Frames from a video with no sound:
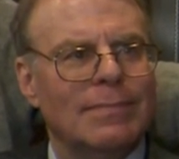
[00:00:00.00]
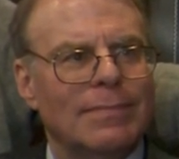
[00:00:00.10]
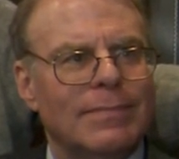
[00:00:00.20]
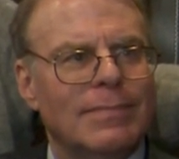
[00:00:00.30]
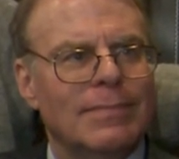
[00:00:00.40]

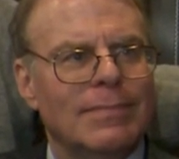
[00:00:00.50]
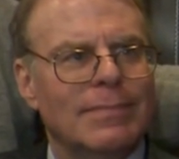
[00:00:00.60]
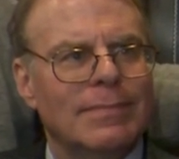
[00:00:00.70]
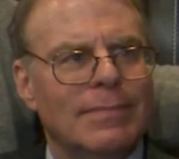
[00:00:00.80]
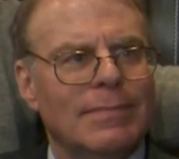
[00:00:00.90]

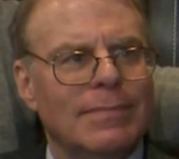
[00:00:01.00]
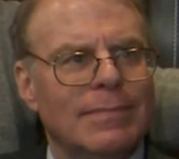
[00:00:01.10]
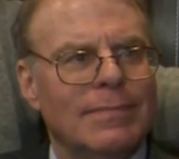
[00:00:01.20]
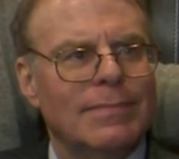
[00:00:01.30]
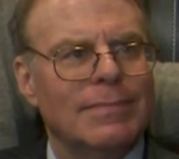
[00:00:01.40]

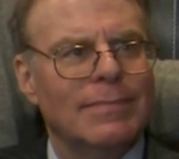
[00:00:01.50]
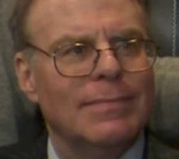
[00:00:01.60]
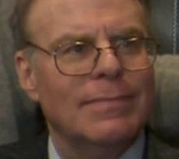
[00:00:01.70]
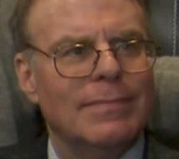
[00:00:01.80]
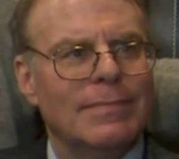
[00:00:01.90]

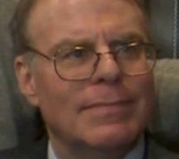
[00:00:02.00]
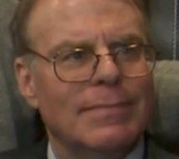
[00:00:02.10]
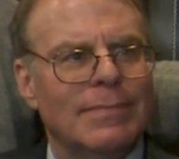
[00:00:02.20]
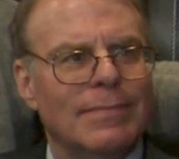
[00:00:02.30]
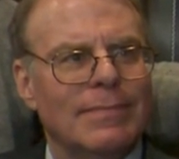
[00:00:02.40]

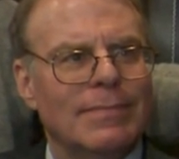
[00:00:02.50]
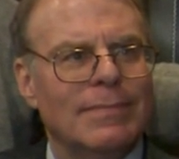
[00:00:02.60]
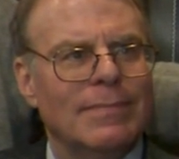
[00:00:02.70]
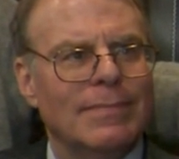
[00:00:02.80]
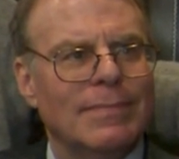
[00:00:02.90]

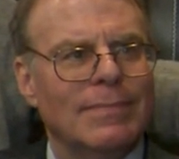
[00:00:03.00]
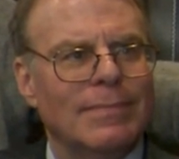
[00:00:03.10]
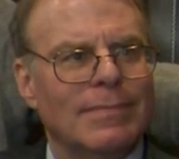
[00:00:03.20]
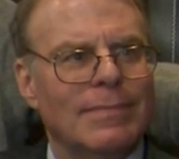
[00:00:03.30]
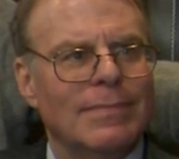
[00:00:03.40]

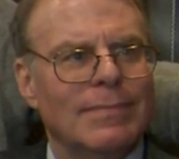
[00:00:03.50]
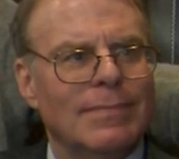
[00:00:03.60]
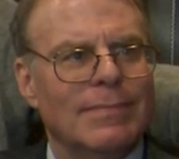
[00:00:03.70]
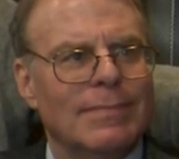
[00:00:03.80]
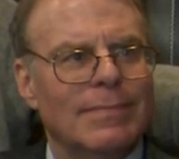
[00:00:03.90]

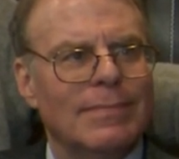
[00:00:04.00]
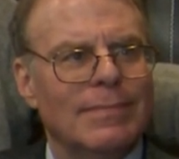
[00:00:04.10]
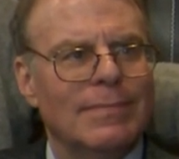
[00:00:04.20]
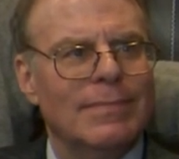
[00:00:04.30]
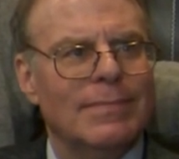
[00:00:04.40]

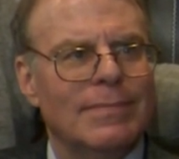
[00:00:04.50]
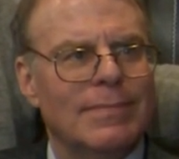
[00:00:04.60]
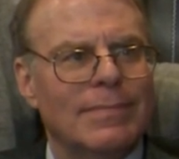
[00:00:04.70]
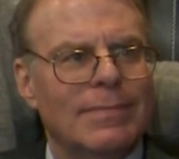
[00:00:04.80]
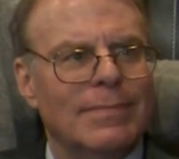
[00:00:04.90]

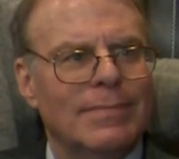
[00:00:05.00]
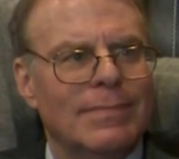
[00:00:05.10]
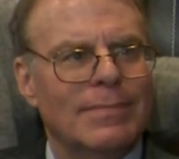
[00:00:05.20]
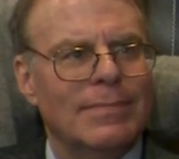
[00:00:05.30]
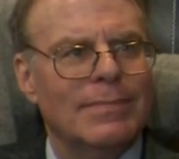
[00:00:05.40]

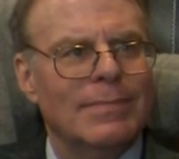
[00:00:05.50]
(not speaking)